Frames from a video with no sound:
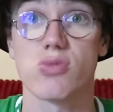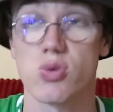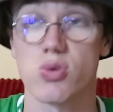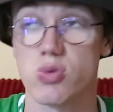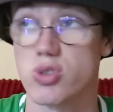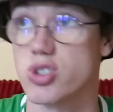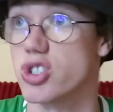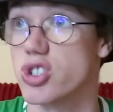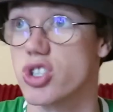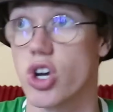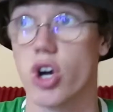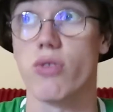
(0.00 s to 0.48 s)

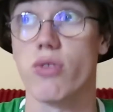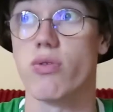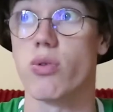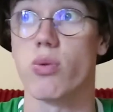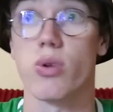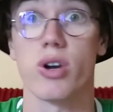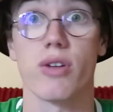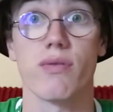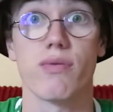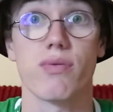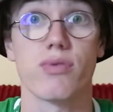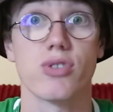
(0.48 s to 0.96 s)
just under
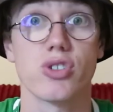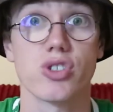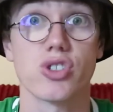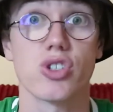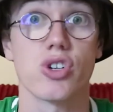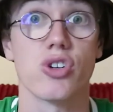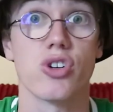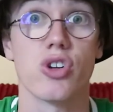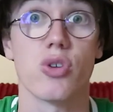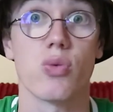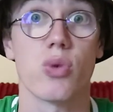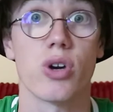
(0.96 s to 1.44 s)
1
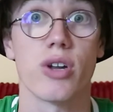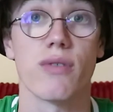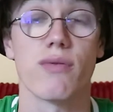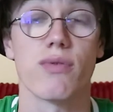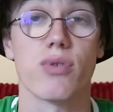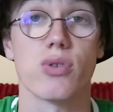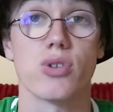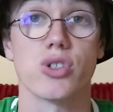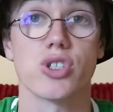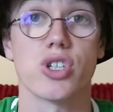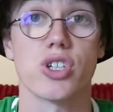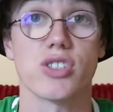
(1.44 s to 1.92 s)
in
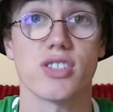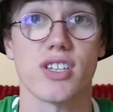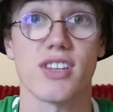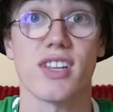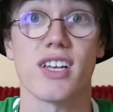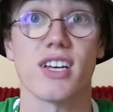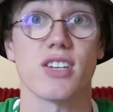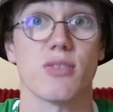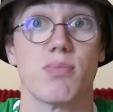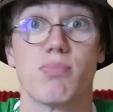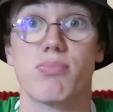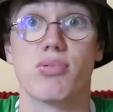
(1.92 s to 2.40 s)
4 shots. I think
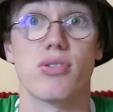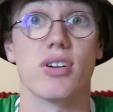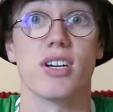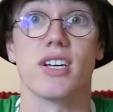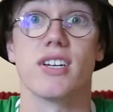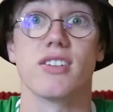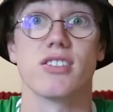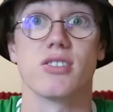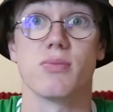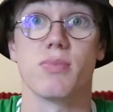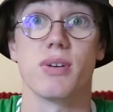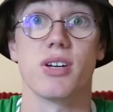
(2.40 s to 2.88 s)
that's
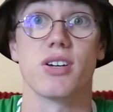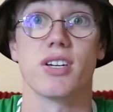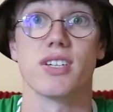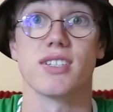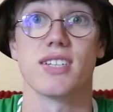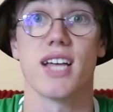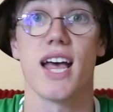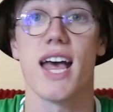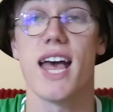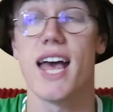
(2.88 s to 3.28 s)
brilliant, to be honest.